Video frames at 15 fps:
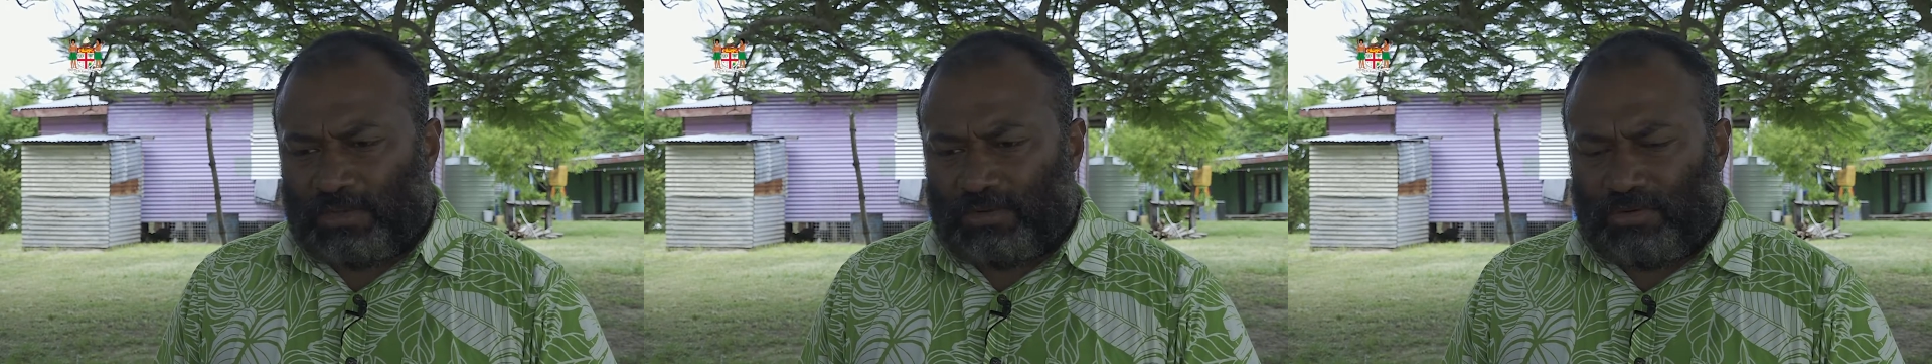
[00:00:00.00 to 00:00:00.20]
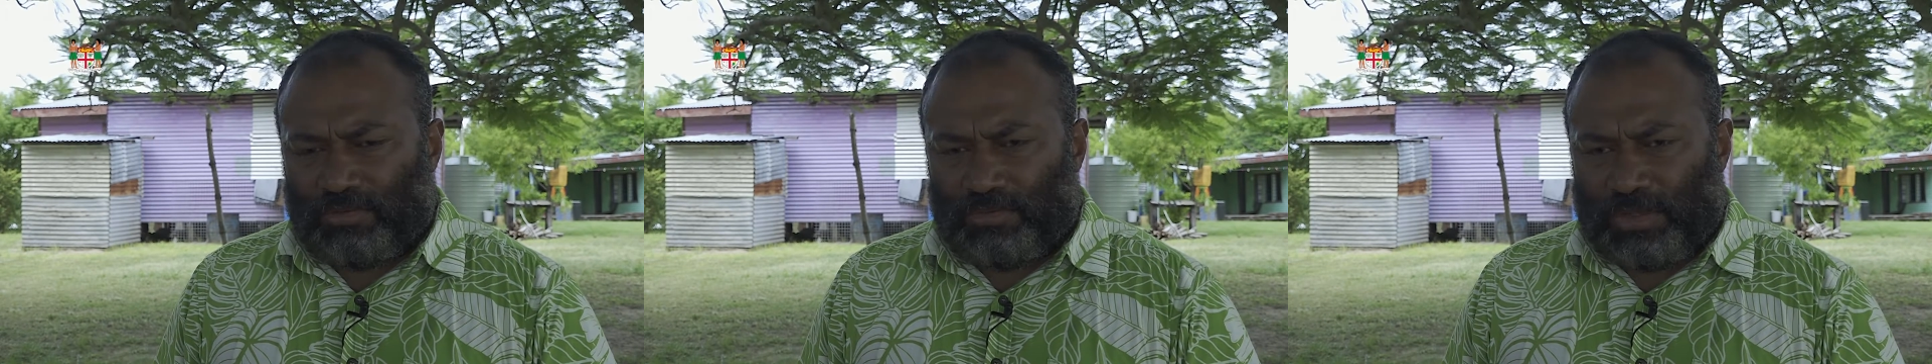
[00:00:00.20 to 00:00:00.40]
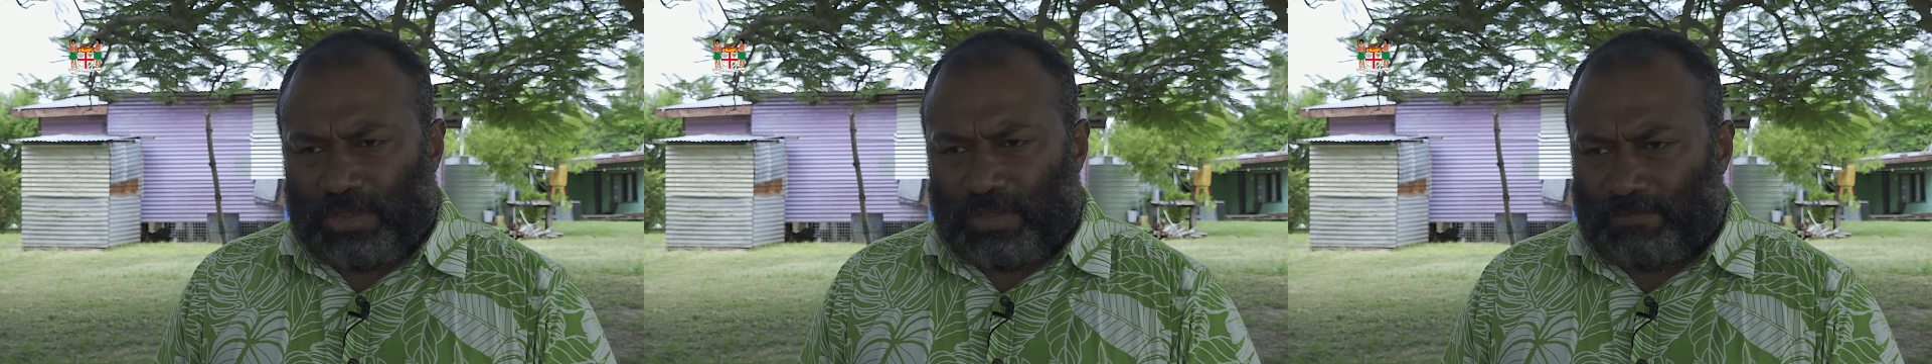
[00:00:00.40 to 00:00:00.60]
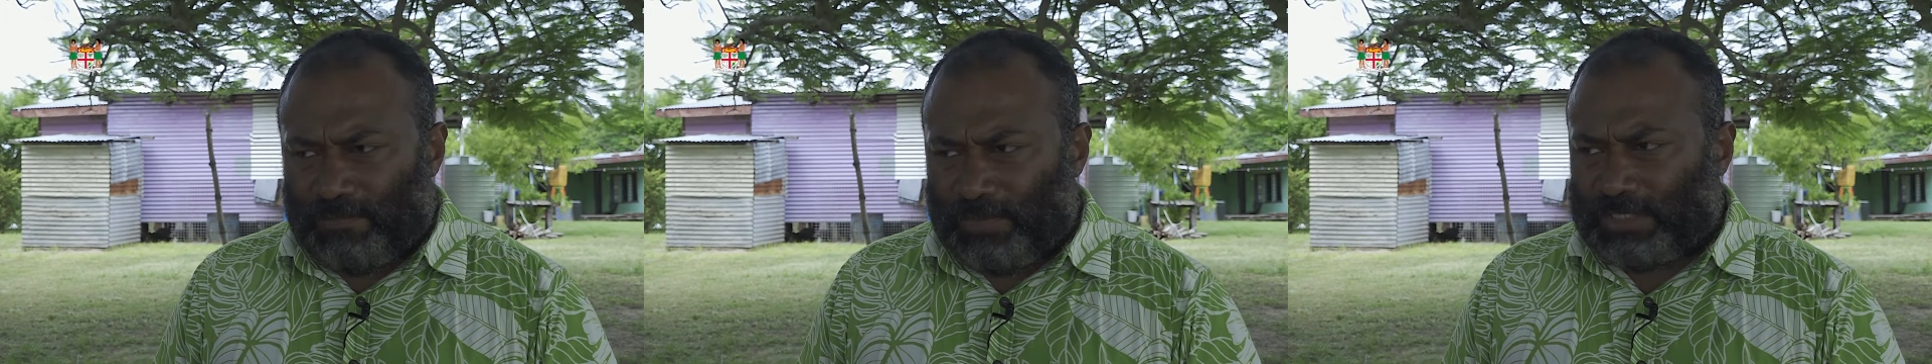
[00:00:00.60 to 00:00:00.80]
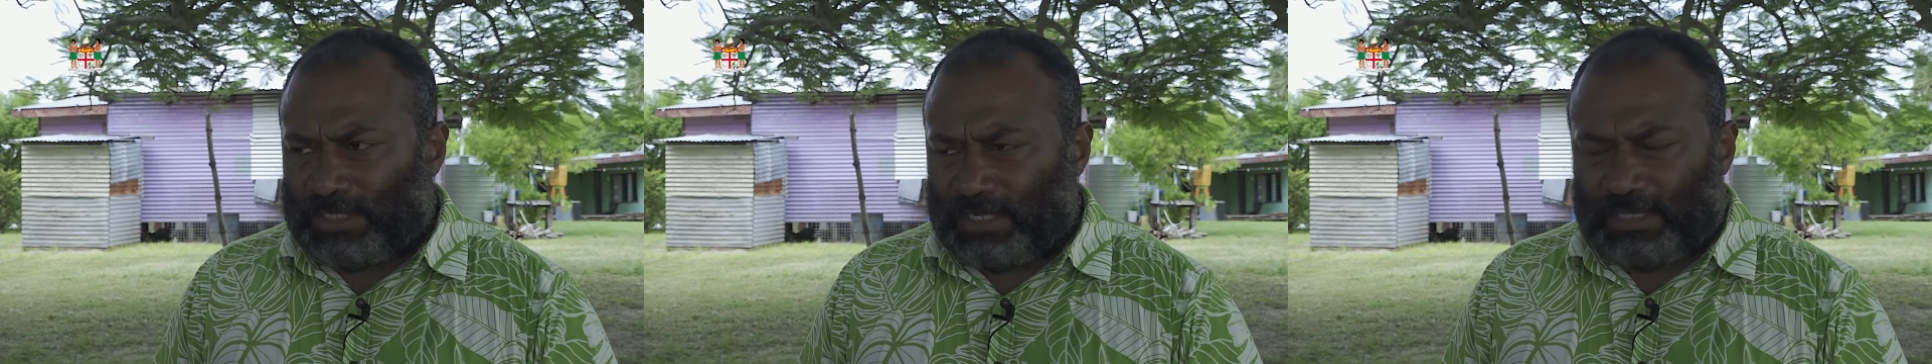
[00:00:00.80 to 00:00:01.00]
we are
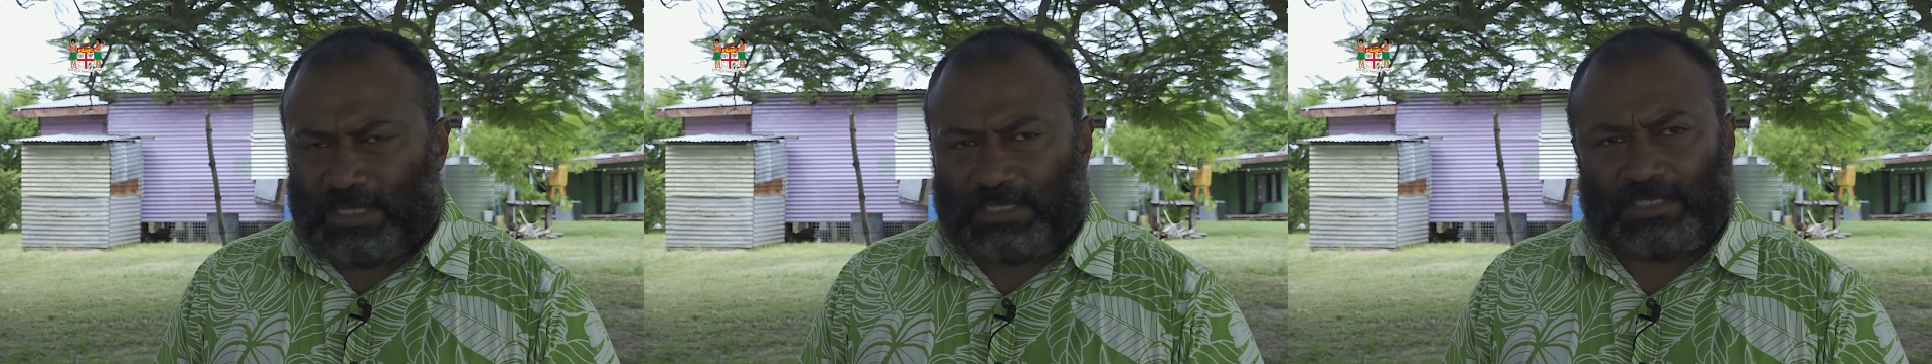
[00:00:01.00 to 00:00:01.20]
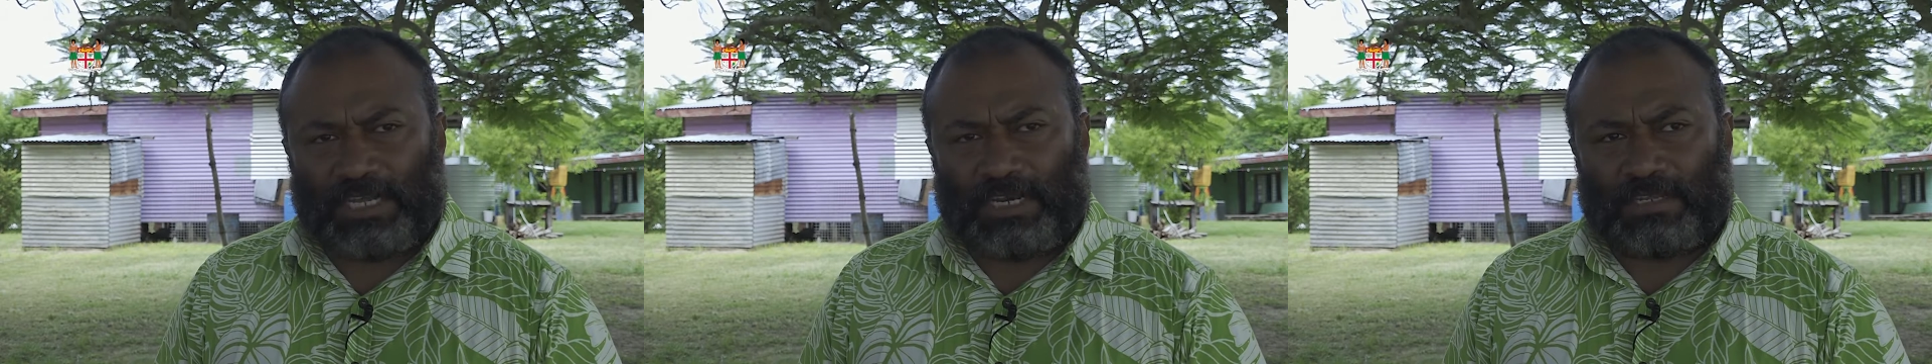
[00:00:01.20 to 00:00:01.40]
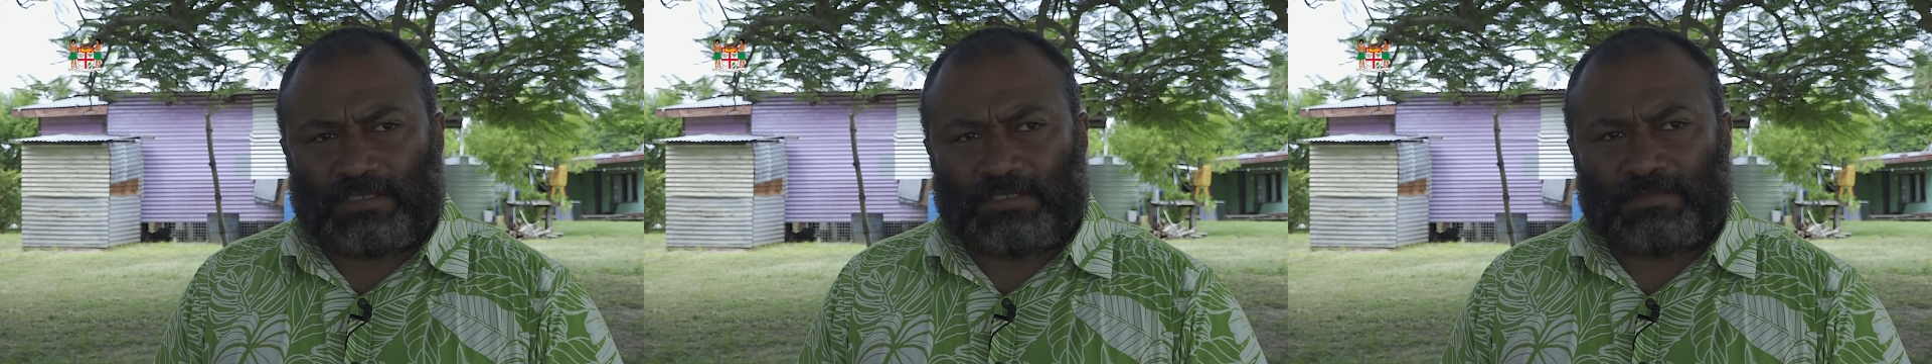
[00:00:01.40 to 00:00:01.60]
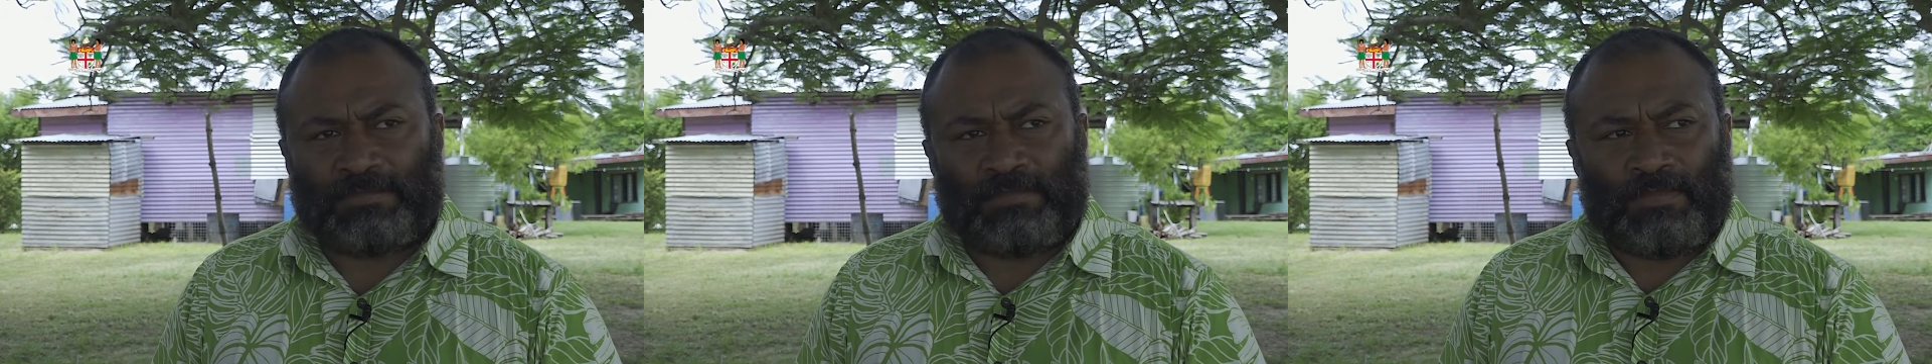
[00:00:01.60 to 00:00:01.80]
meeting that challenge.